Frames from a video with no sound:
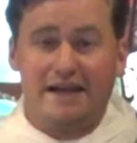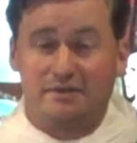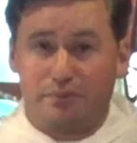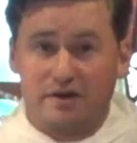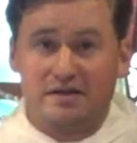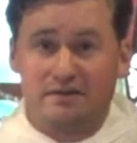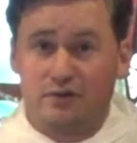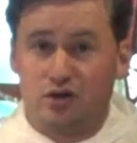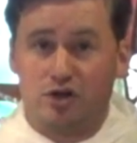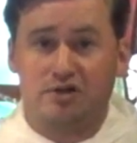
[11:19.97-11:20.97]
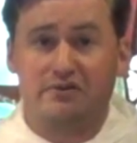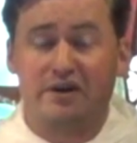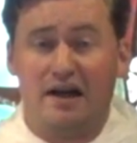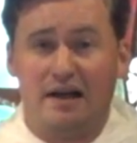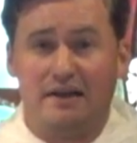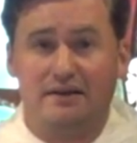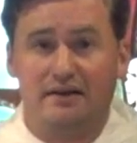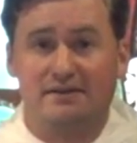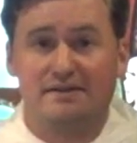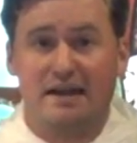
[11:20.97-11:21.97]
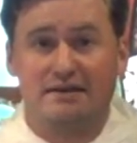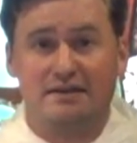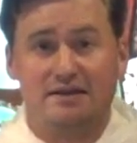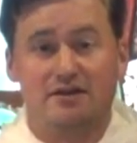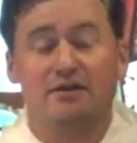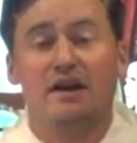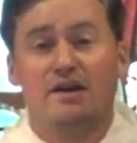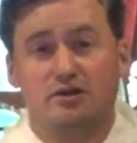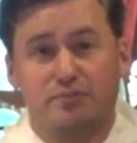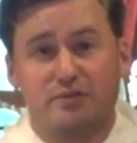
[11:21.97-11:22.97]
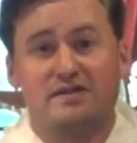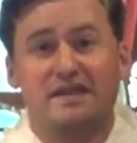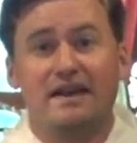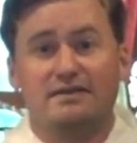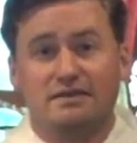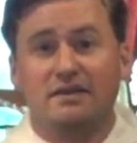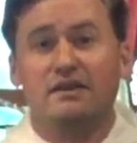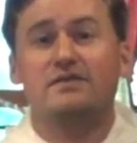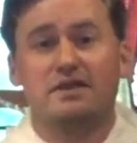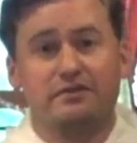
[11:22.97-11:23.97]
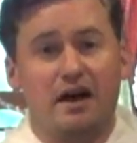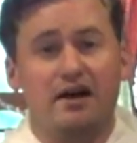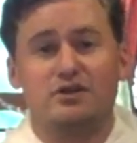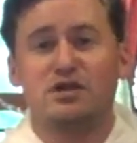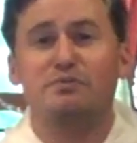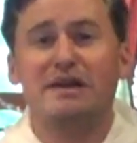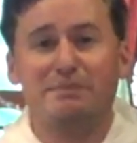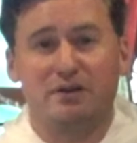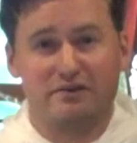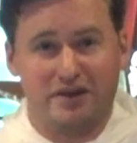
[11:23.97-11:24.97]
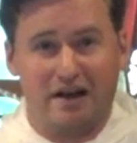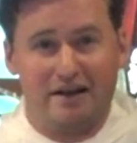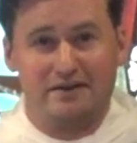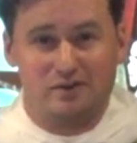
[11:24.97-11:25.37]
as a priest of the Church of God and standing here to present the gifts of God to the people of God.